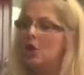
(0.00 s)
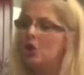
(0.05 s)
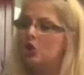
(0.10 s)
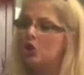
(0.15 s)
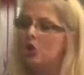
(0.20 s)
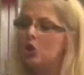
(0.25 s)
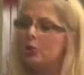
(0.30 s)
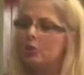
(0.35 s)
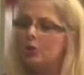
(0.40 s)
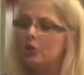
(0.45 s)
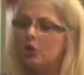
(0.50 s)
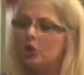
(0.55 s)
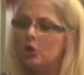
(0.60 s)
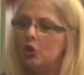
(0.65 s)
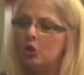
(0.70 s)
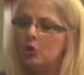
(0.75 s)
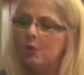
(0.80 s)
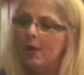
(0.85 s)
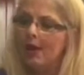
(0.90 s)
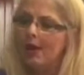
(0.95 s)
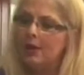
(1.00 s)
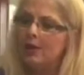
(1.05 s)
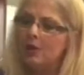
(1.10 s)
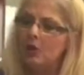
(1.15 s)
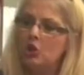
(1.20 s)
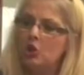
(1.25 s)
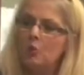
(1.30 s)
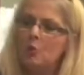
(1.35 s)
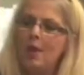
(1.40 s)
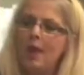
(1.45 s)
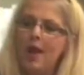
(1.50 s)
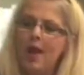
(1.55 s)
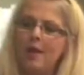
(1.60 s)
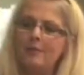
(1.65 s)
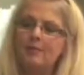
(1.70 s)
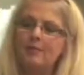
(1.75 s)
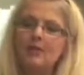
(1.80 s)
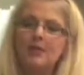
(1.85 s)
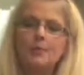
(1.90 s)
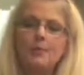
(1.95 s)
you will turn around and you will have
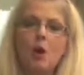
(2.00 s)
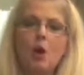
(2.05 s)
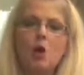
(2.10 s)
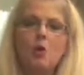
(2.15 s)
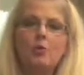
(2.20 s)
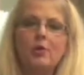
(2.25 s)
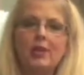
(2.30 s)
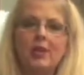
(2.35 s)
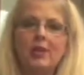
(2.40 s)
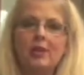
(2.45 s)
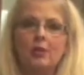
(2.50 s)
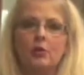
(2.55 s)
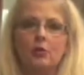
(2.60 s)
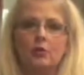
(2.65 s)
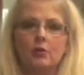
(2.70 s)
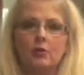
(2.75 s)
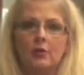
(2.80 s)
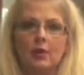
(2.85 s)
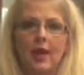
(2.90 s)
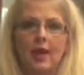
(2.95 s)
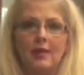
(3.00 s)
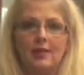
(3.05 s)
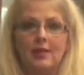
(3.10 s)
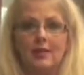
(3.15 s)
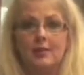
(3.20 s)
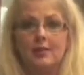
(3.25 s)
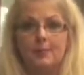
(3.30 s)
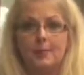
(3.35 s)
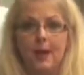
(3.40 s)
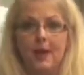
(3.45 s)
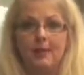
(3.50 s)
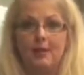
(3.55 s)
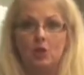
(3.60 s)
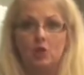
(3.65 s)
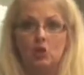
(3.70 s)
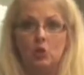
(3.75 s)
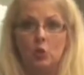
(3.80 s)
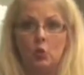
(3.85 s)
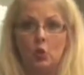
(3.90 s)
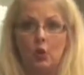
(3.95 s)
a small kennel like this by the
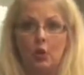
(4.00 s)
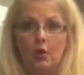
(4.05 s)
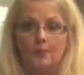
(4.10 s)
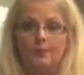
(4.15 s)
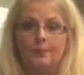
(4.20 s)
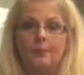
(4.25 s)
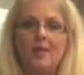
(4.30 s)
door.